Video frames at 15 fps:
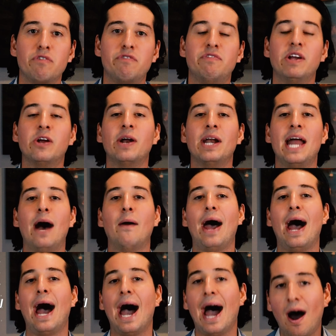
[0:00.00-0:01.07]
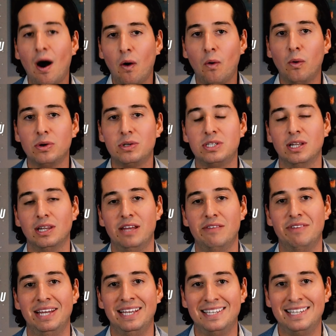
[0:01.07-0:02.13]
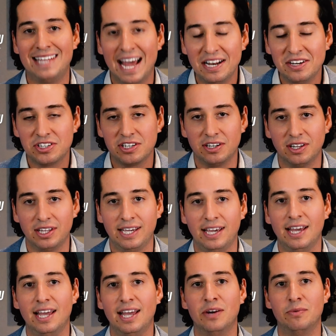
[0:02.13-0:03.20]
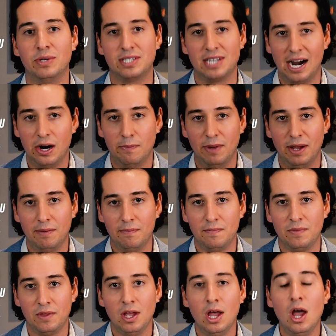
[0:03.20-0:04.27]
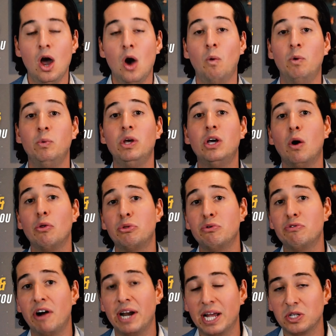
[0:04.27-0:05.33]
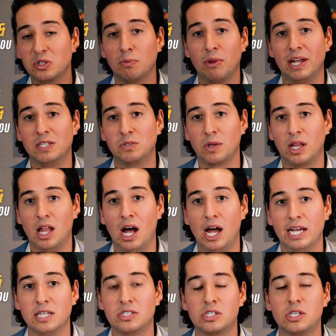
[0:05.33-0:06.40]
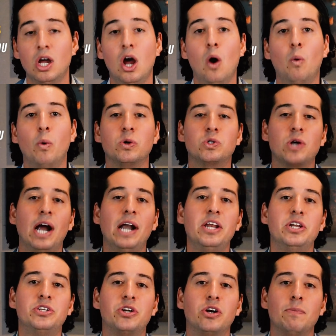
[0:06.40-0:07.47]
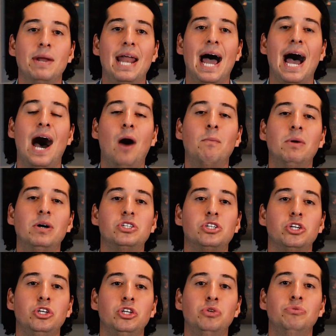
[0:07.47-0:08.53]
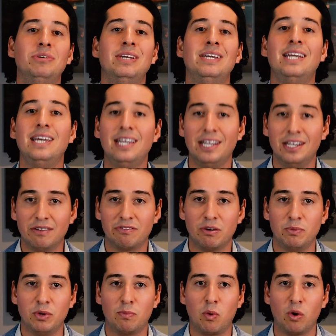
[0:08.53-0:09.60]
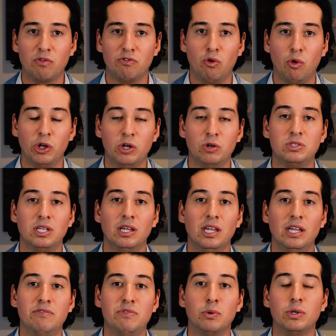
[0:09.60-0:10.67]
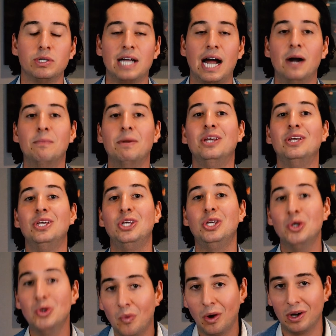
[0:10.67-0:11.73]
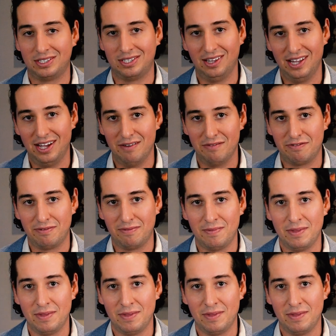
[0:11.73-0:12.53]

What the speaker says: figuring out how to live intentionally in retirement. When we go through financial plans with clients, we're trying to determine how much you need from your portfolio to live the retirement you want to live.